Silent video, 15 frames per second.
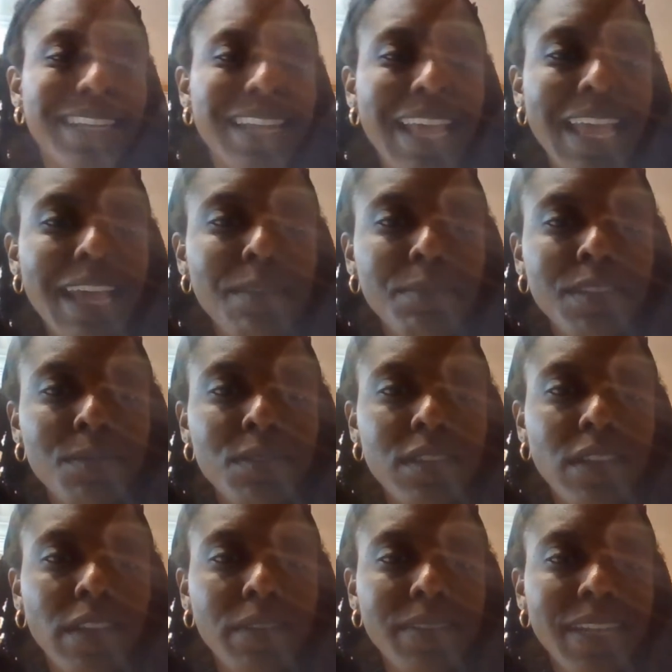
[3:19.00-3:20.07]
an Epsom
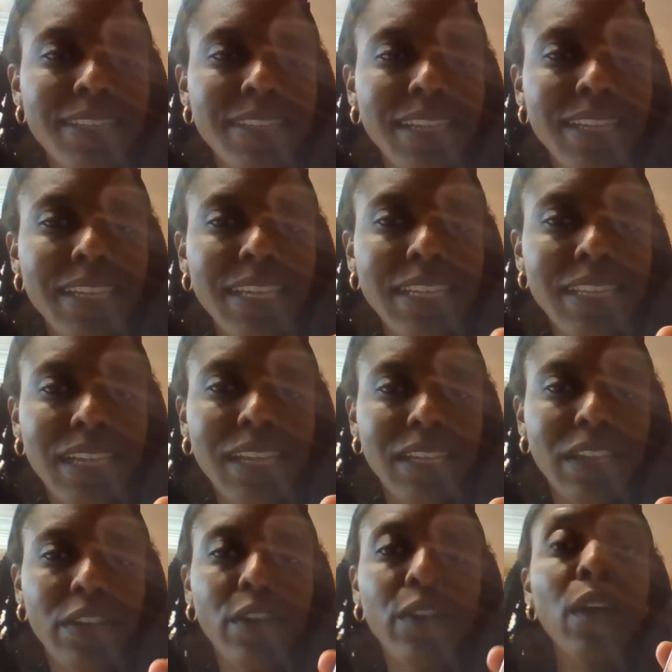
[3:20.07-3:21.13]
salt. That's the key thing
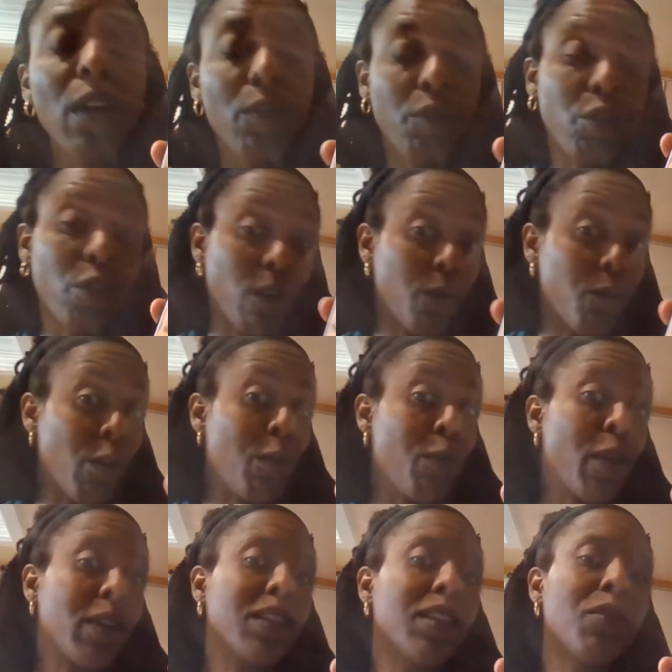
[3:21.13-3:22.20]
there for
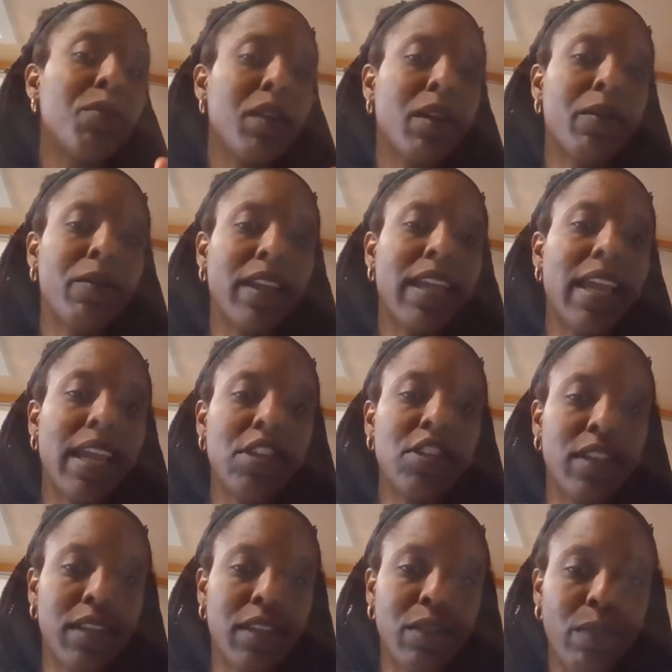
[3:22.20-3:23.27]
further
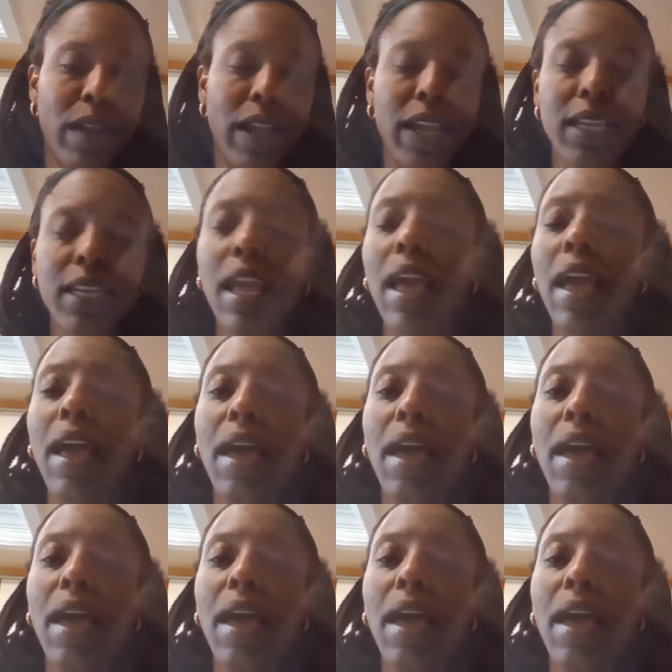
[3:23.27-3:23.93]
purification, right?